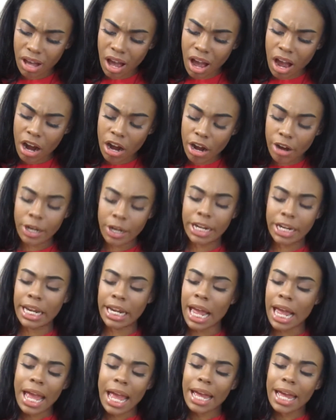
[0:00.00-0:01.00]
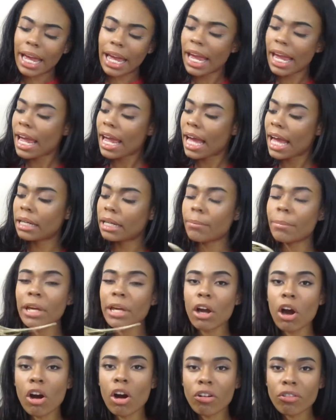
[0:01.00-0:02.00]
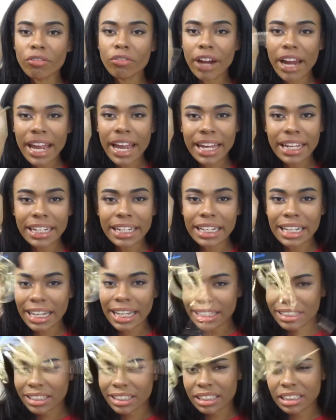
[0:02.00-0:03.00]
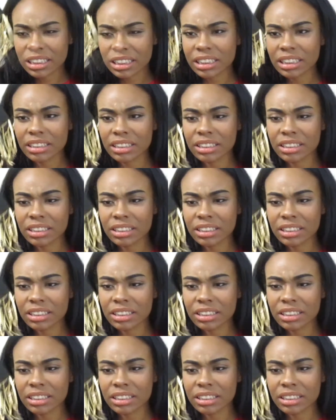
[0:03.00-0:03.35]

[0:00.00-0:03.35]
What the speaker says: Alright. It had to be all raggedy like this.